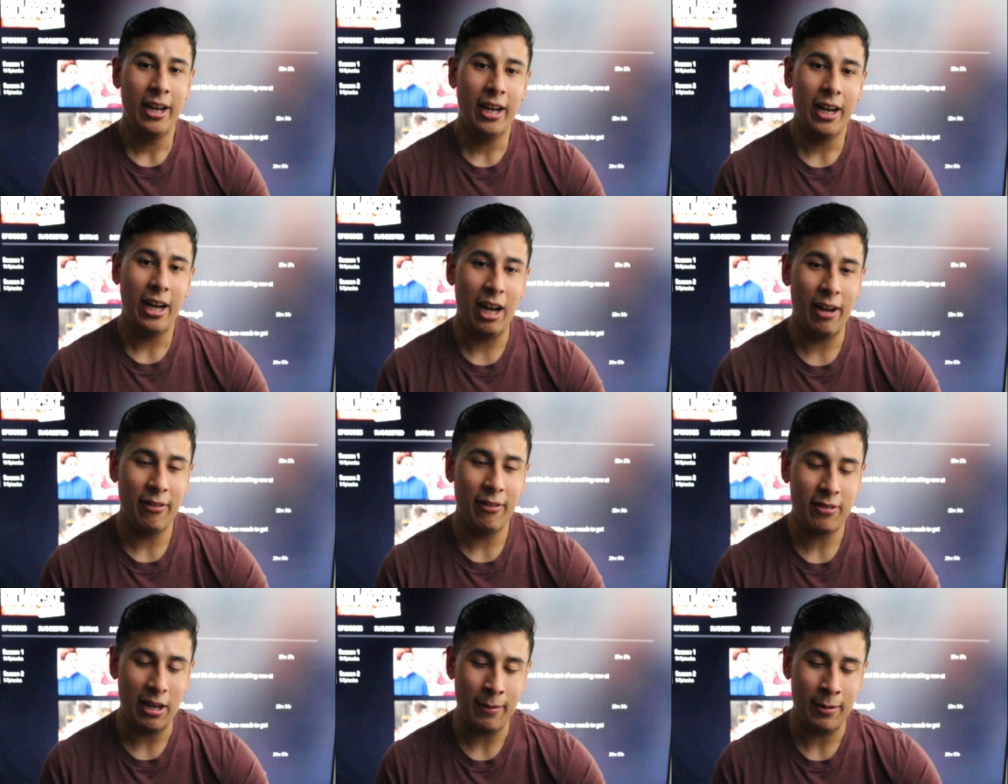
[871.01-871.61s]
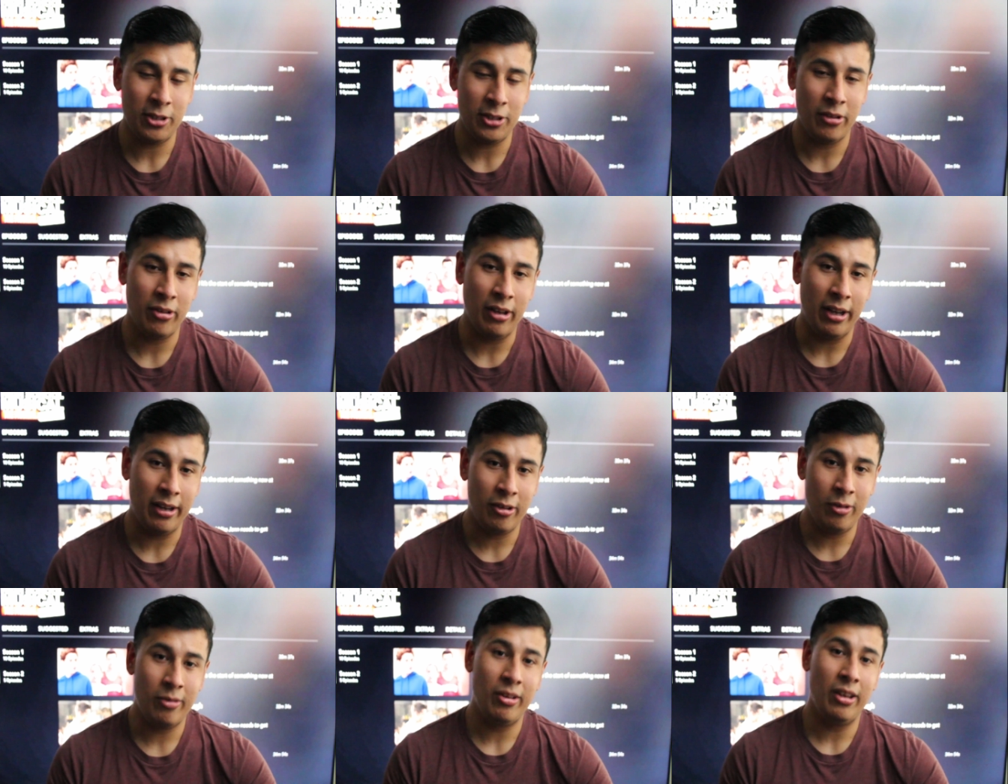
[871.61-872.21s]
off camera just
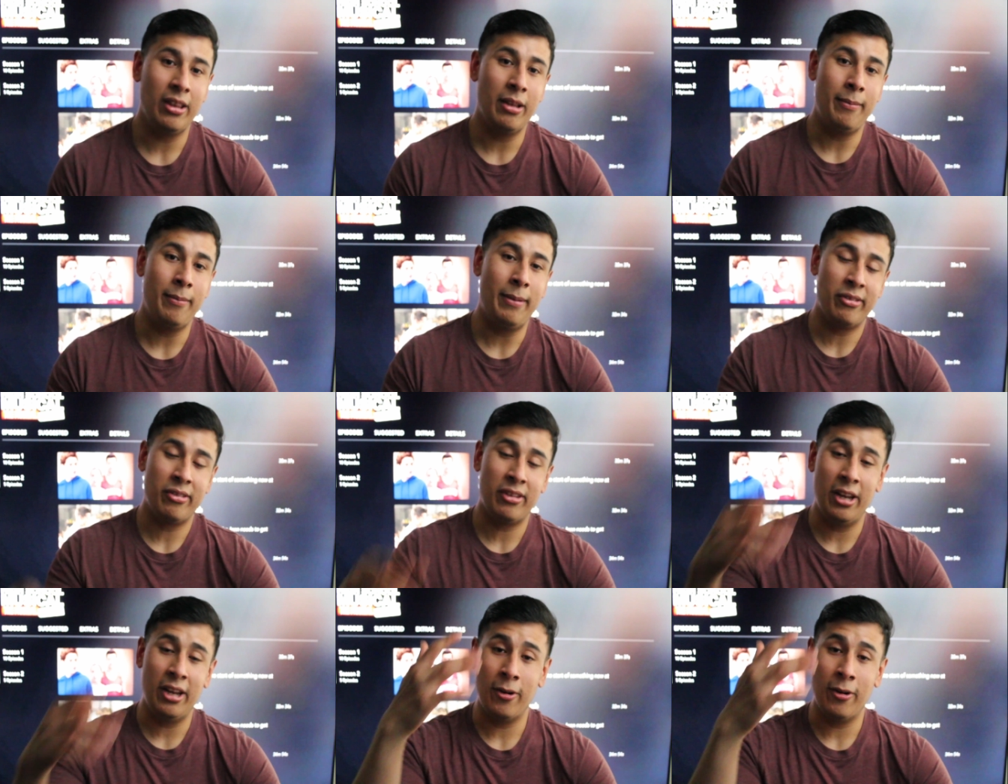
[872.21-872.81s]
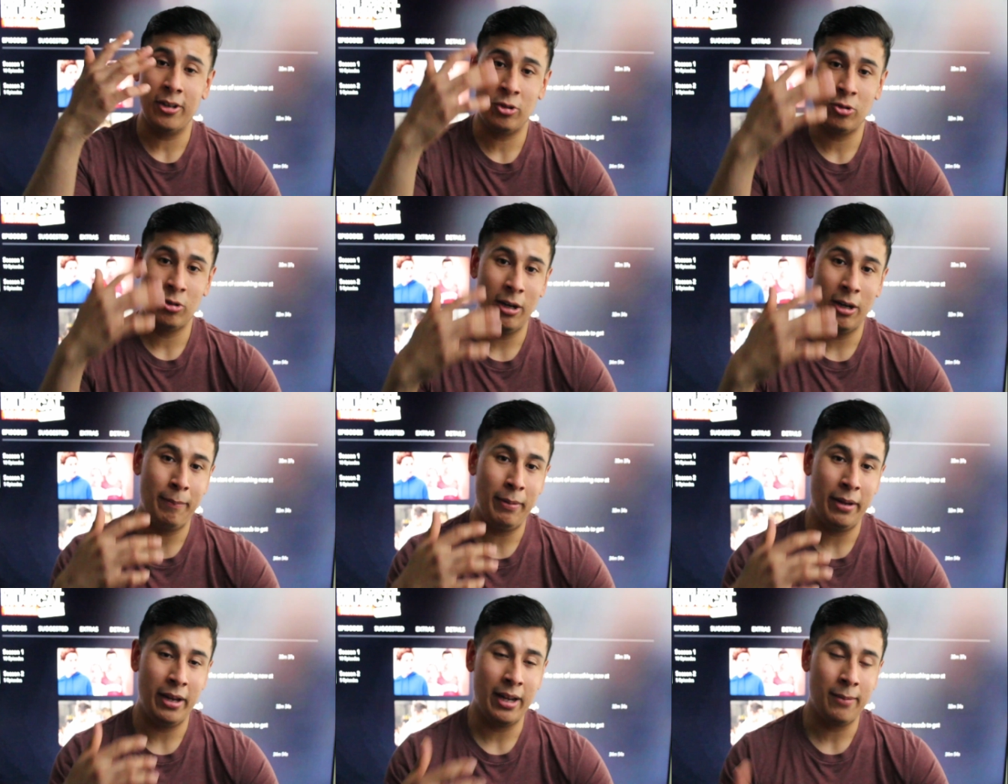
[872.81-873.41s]
like, you see the mascara
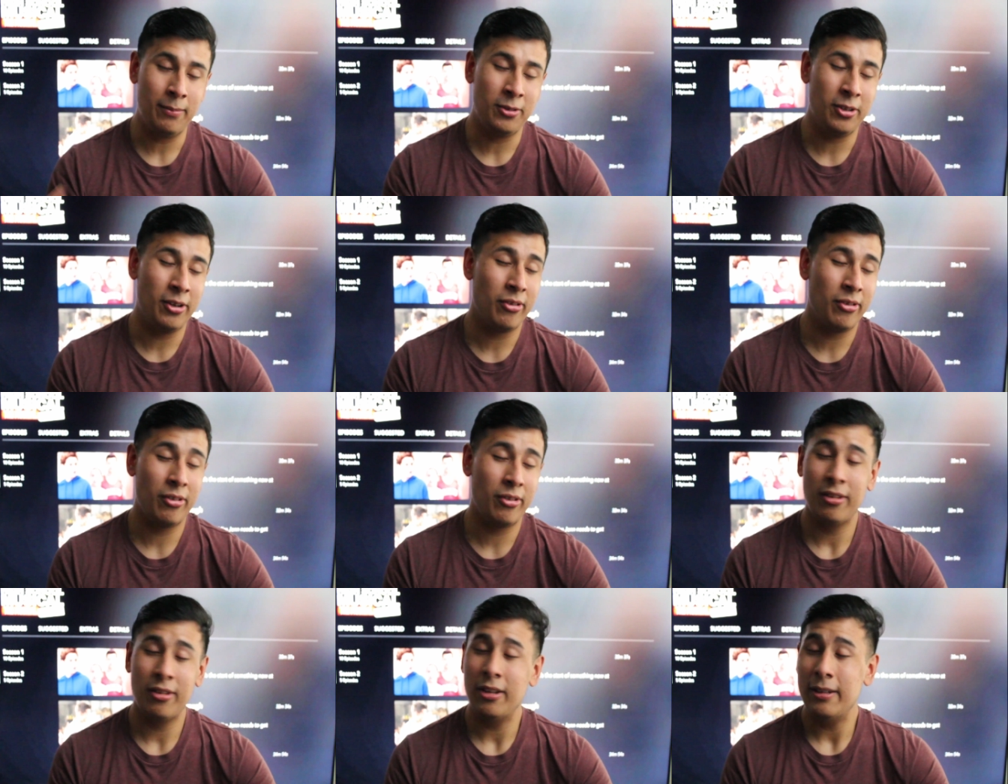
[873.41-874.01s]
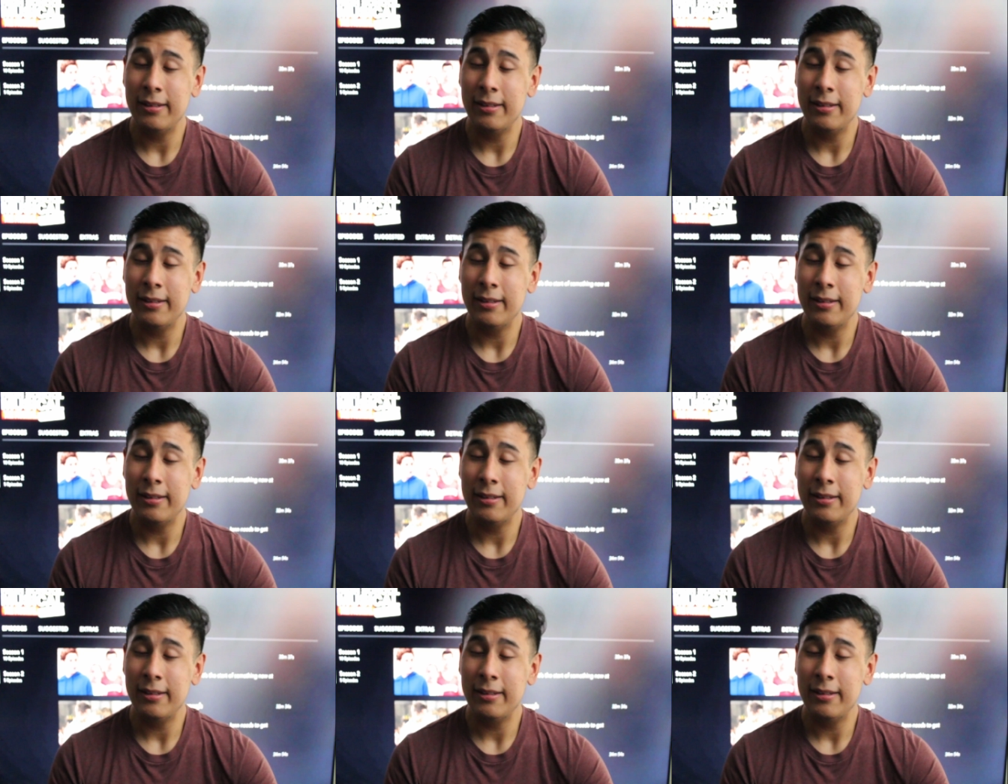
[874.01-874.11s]
dripping. I'm just,